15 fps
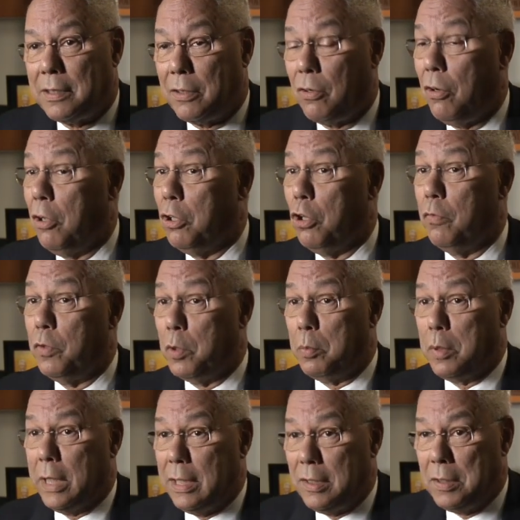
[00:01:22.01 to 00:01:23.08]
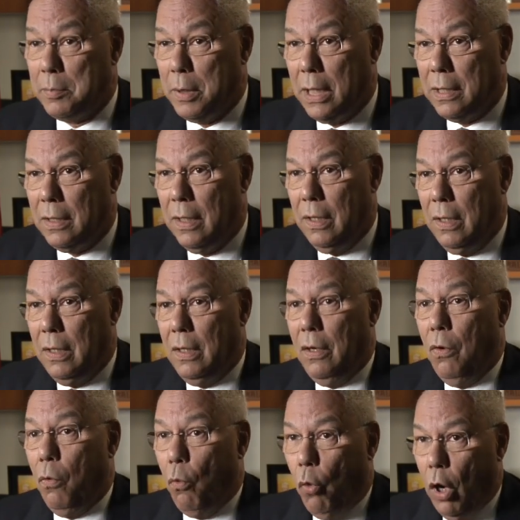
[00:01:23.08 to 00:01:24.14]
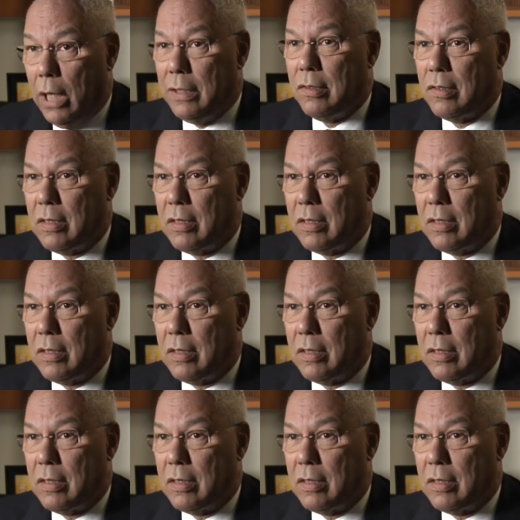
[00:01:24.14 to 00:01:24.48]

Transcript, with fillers: They're all over the place, but one